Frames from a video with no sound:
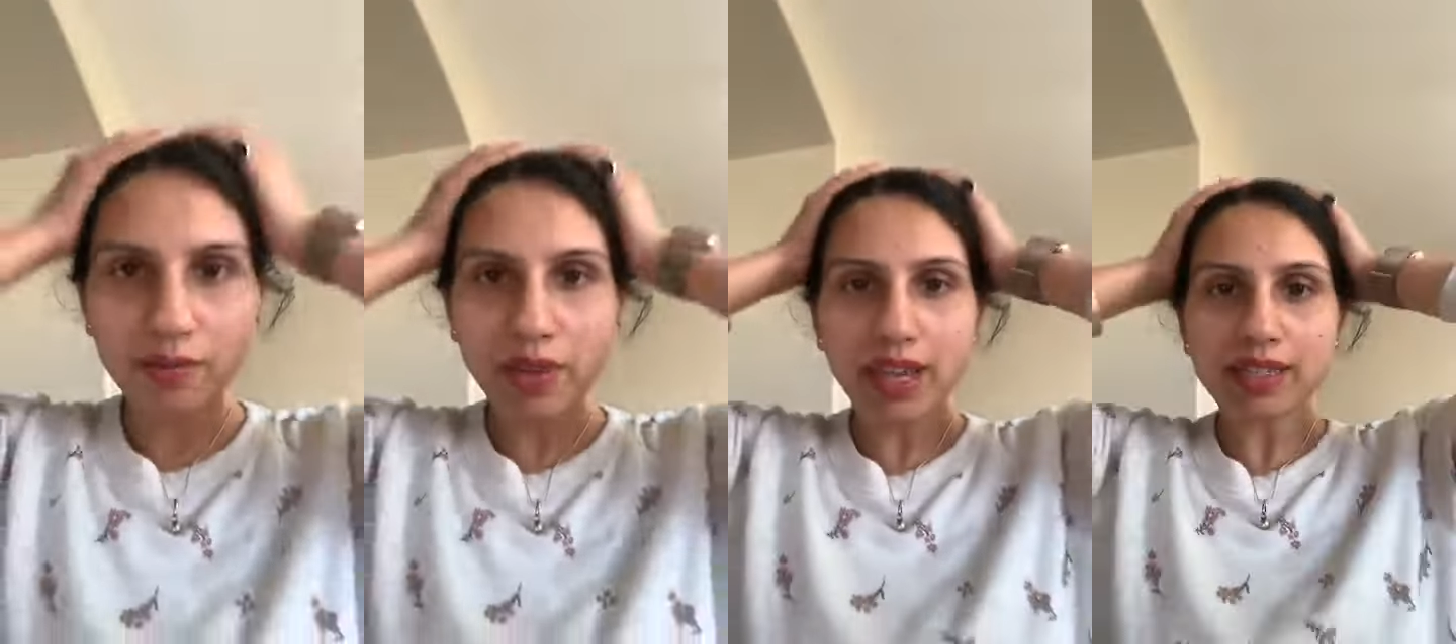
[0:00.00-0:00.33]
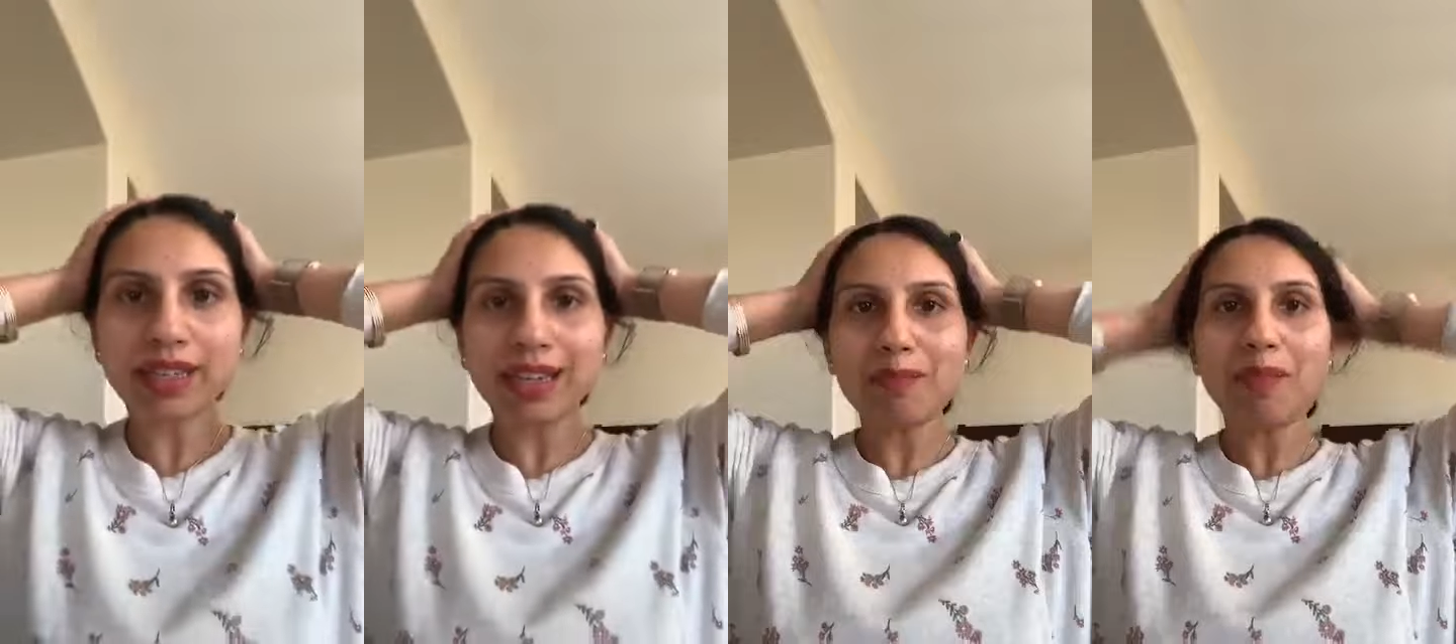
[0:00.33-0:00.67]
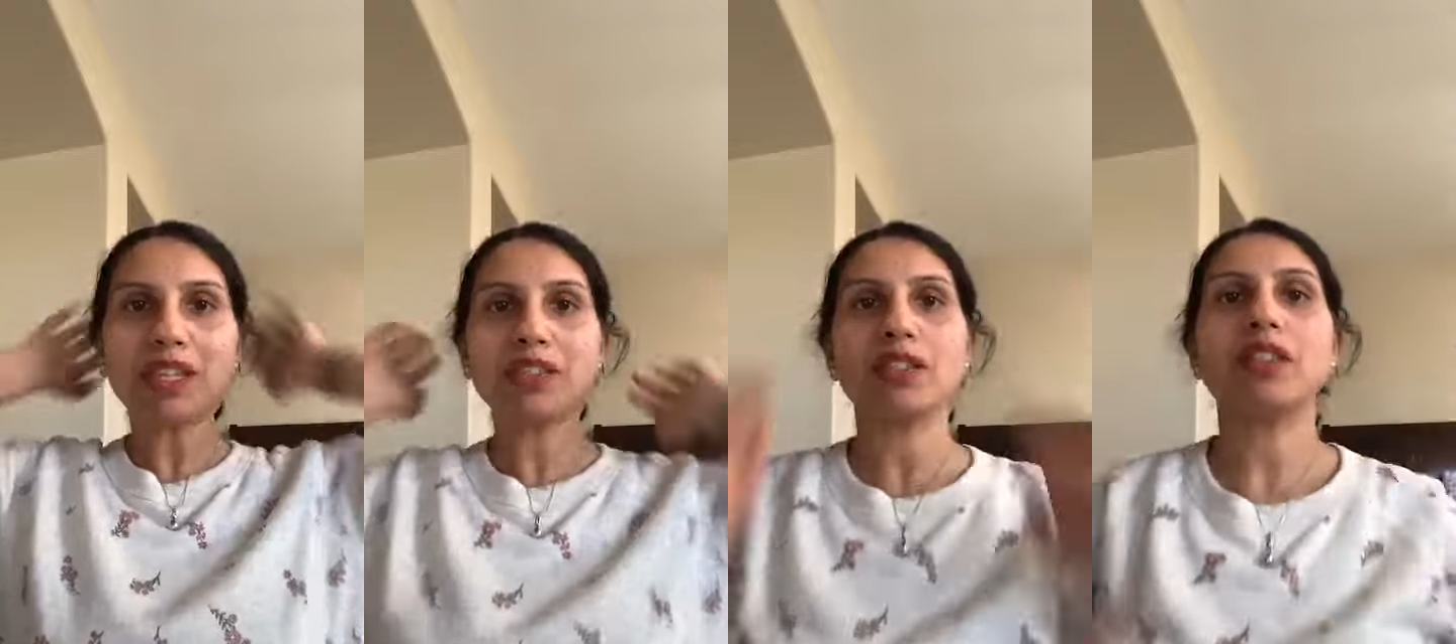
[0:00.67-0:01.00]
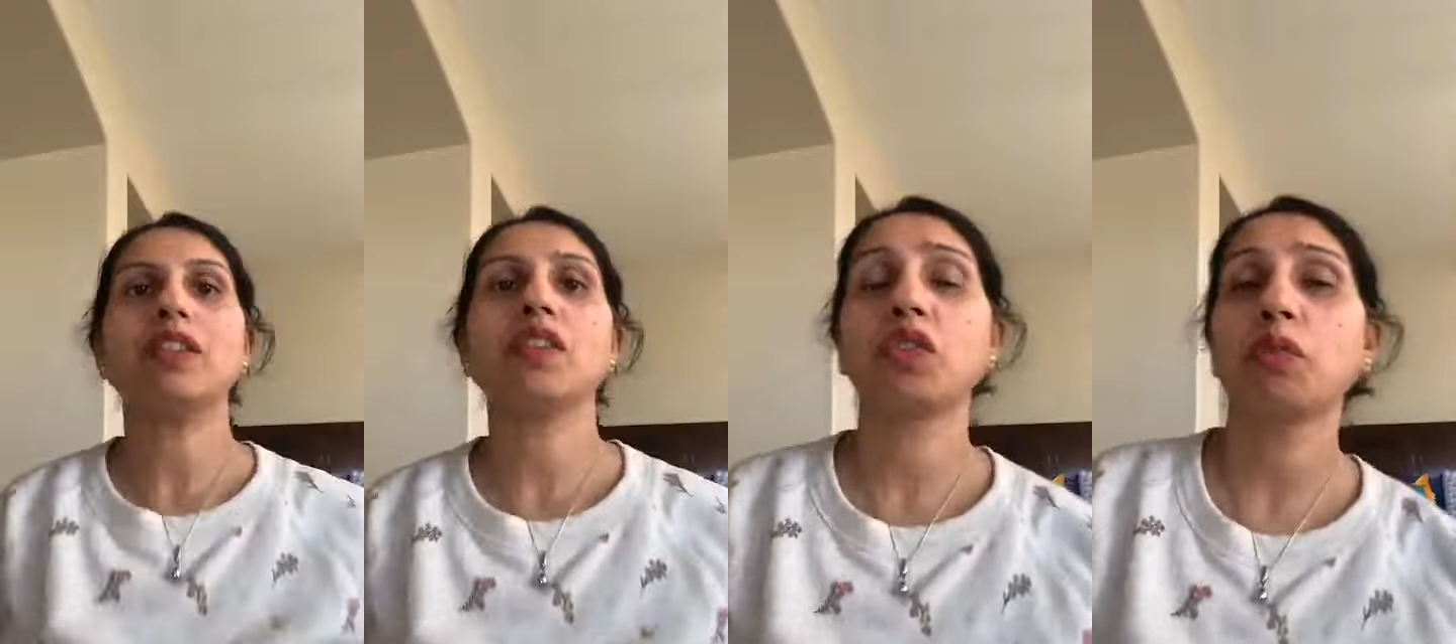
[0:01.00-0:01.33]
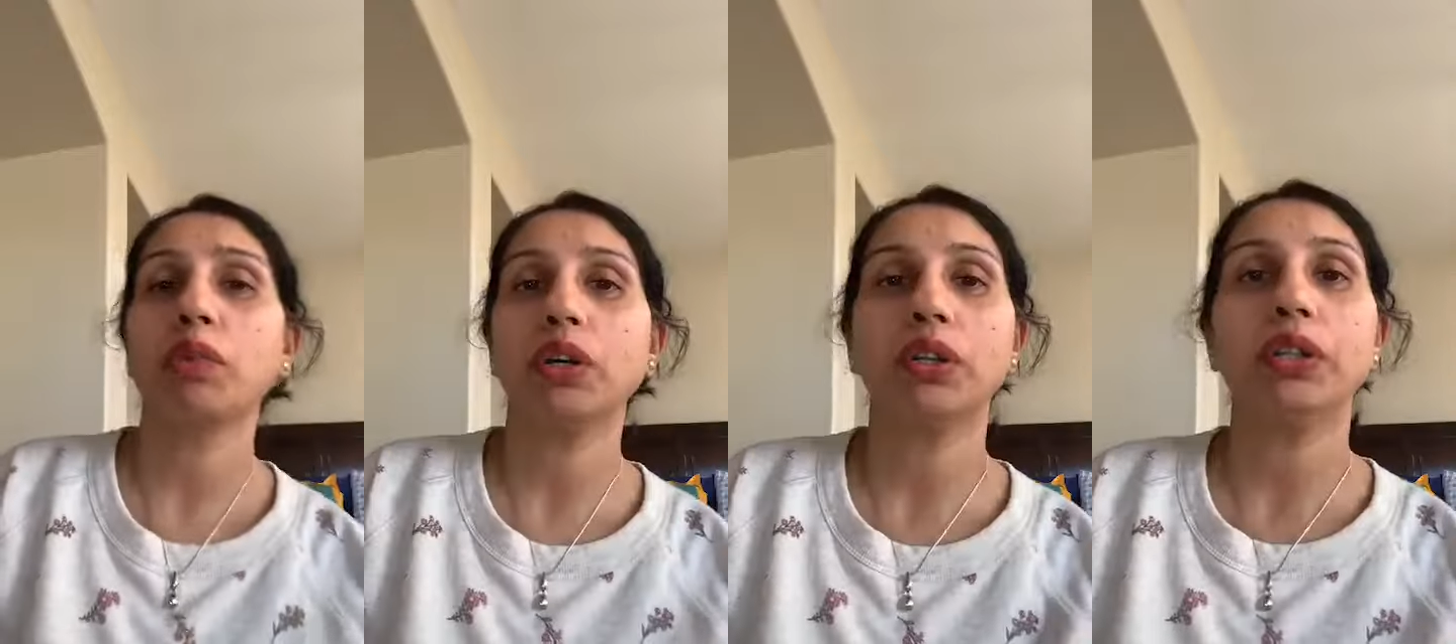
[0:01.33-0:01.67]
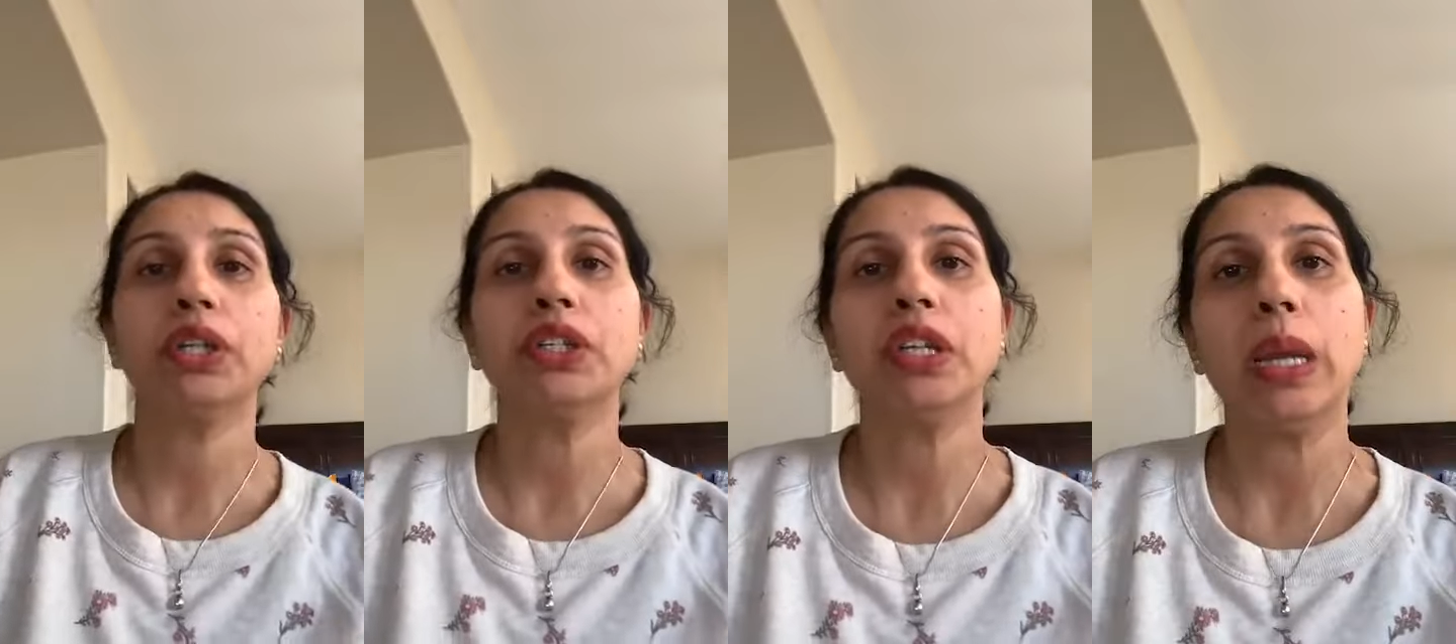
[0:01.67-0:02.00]
as I mentioned in the group
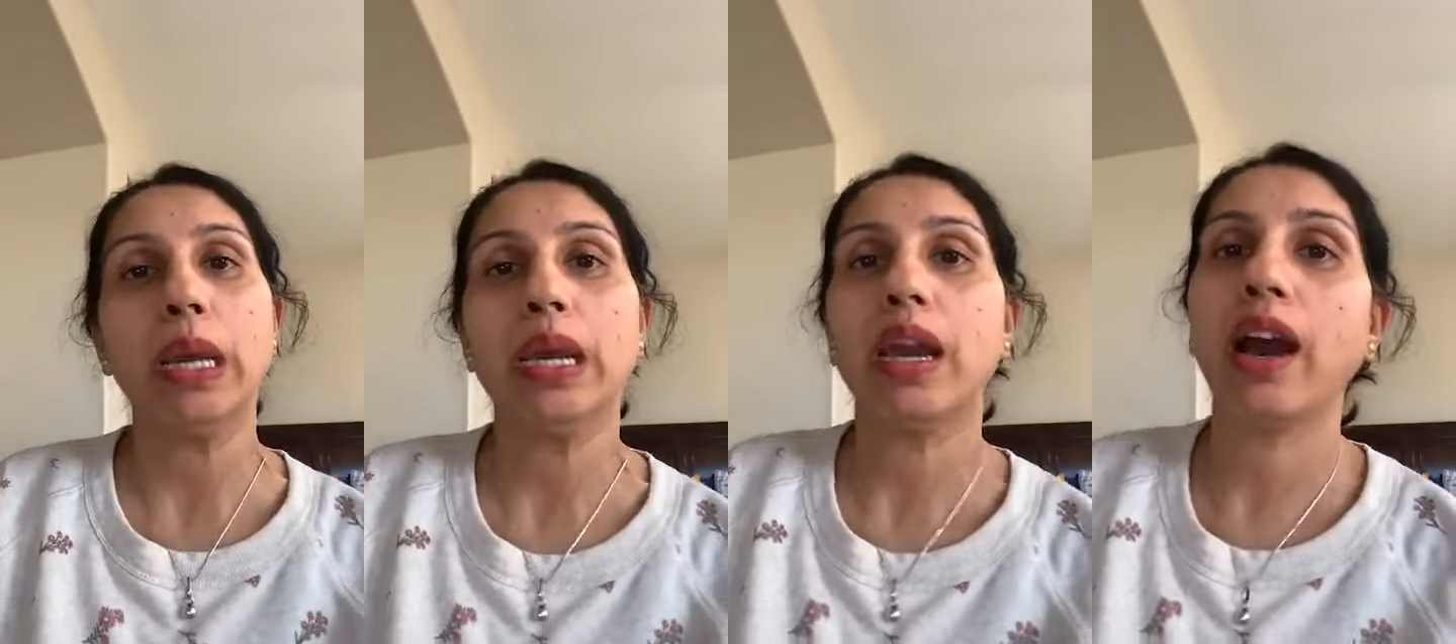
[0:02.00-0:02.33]
earlier today,